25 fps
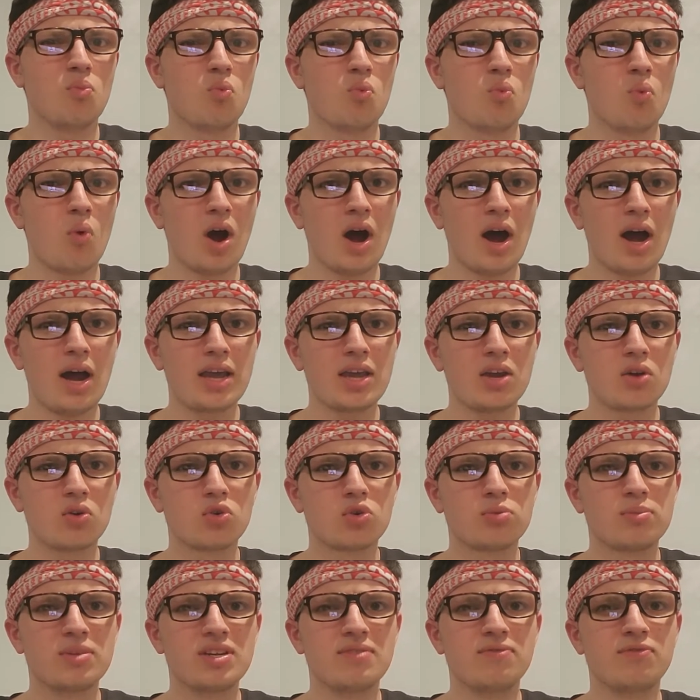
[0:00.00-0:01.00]
why
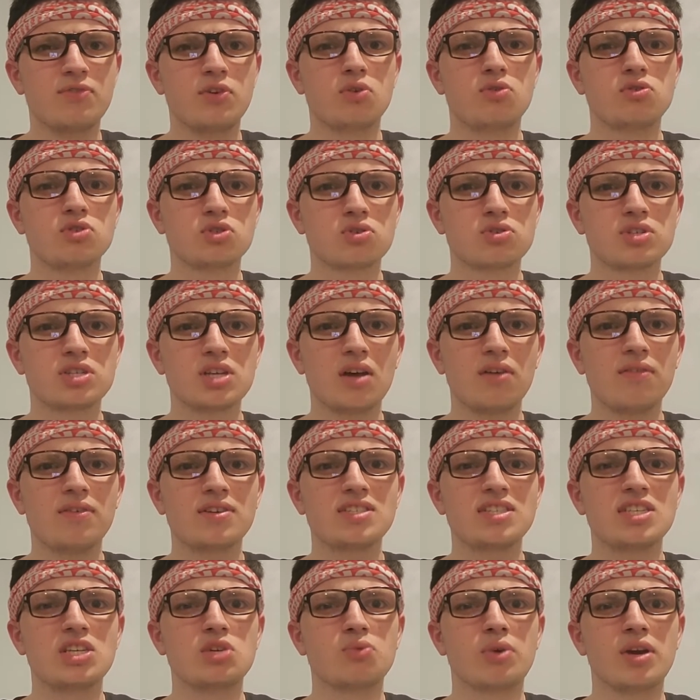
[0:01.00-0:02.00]
Harumi views herself
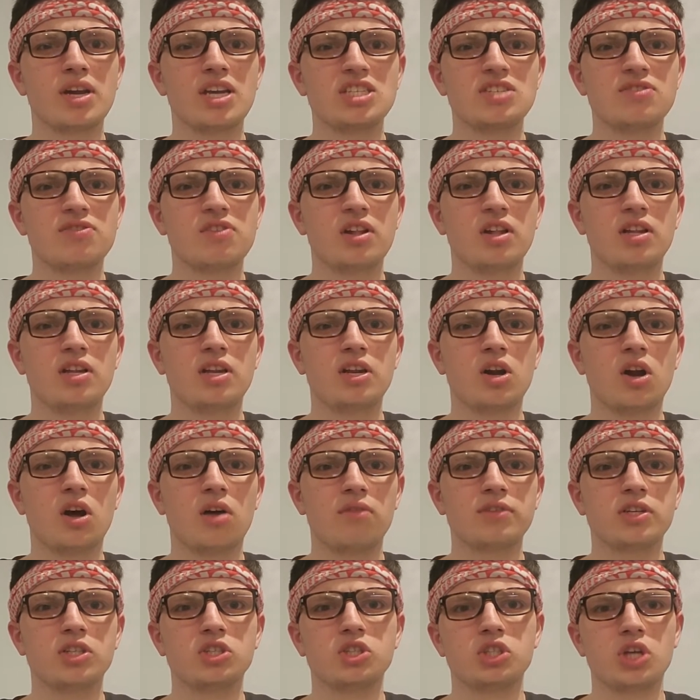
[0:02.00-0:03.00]
as the greatest villain in
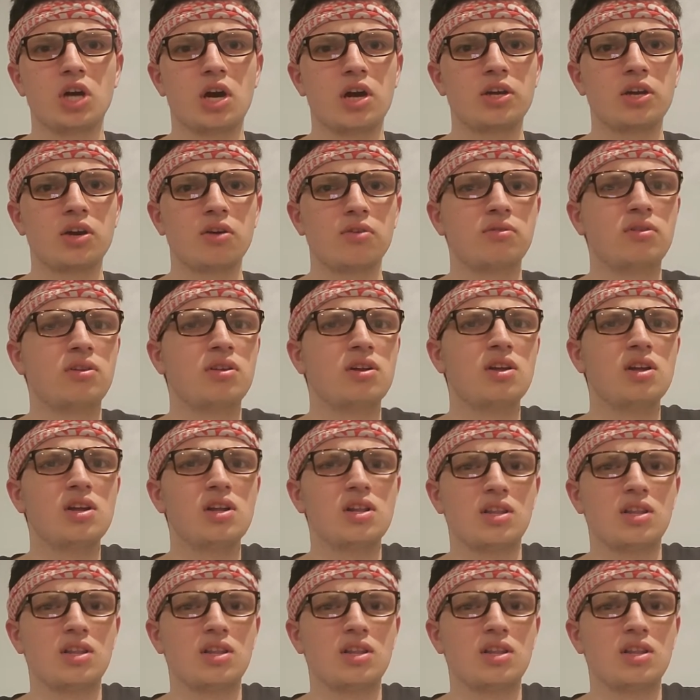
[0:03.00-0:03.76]
all Ninjago.